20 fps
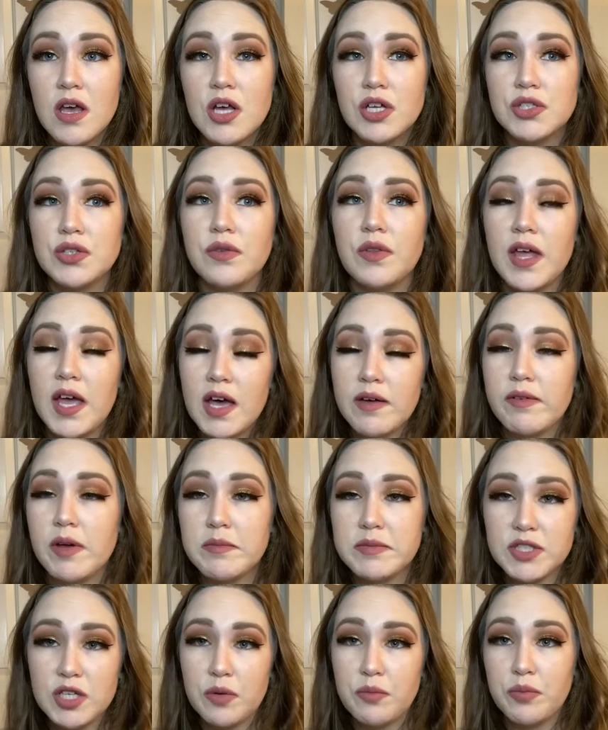So they have
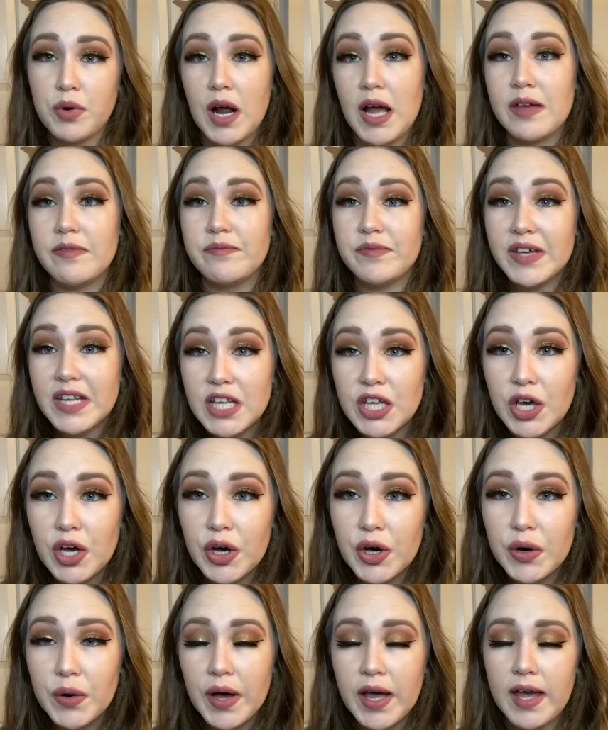Amazon Prime
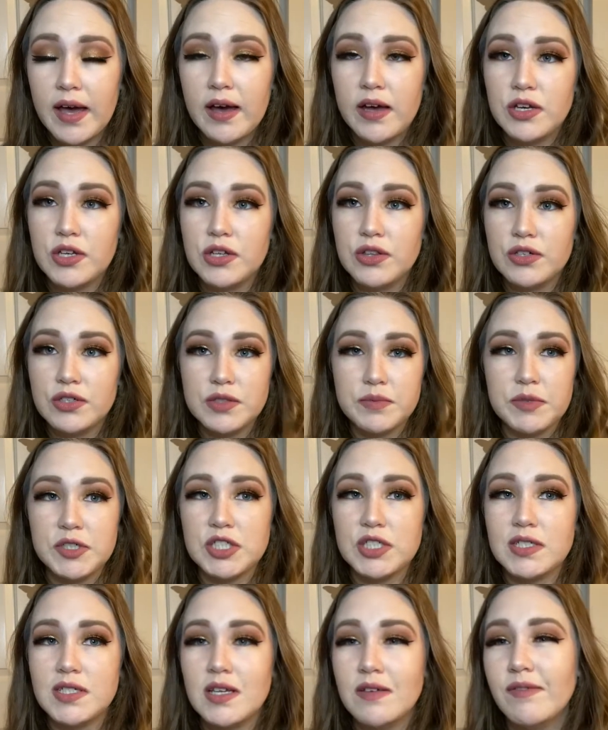Video and there's a bunch
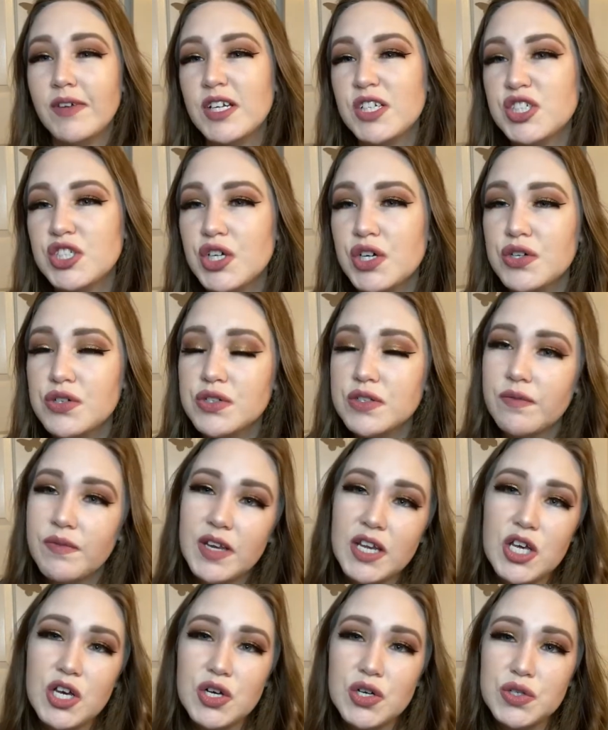of TV shows,
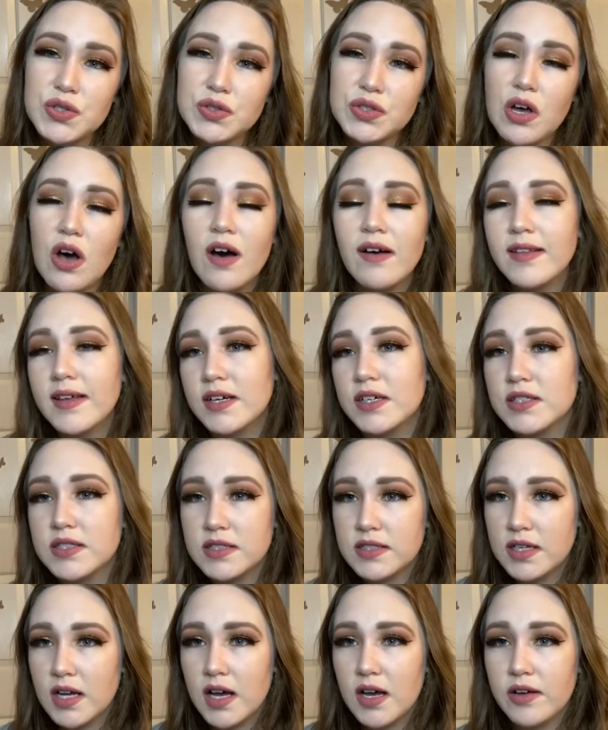videos, all that good
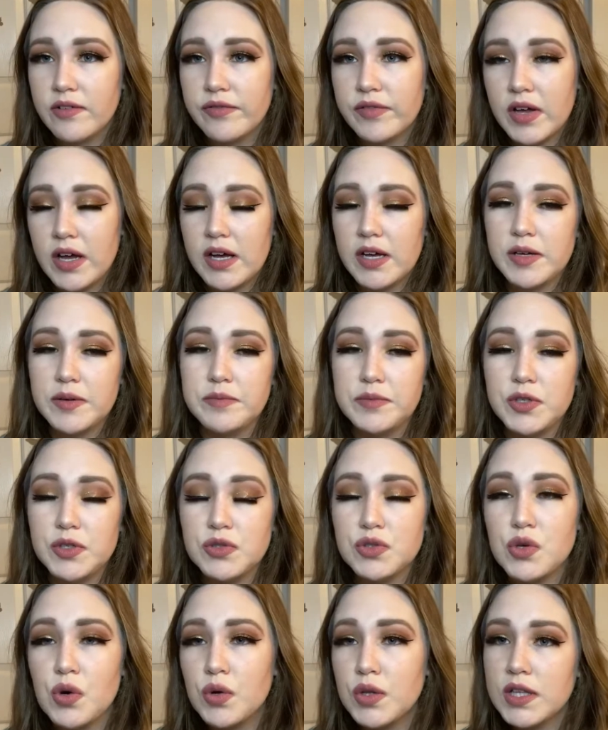stuff. Um, you can
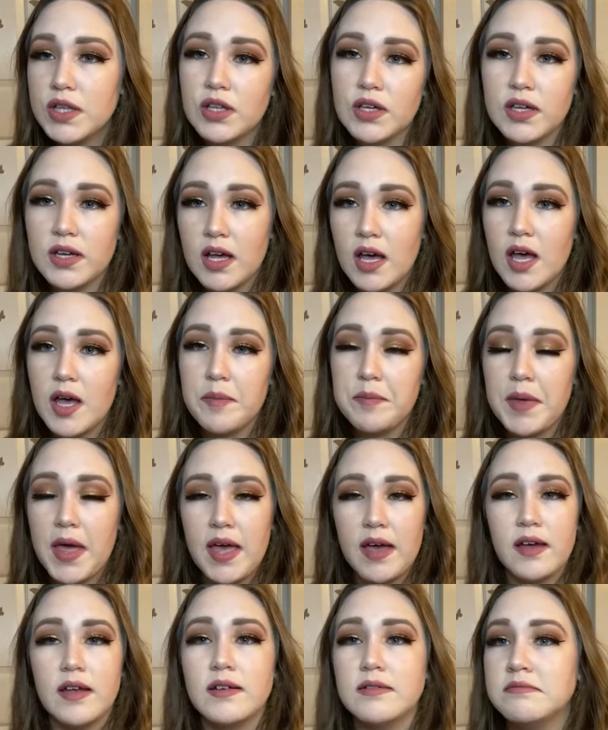totally look it up
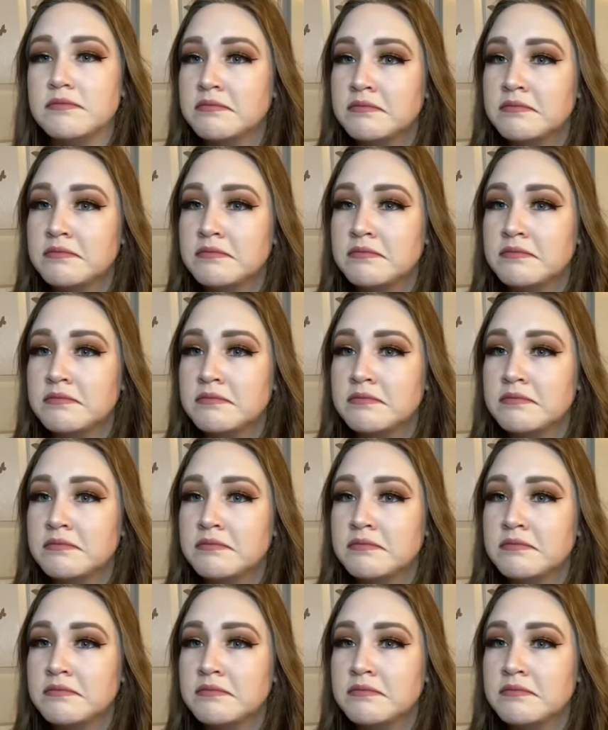and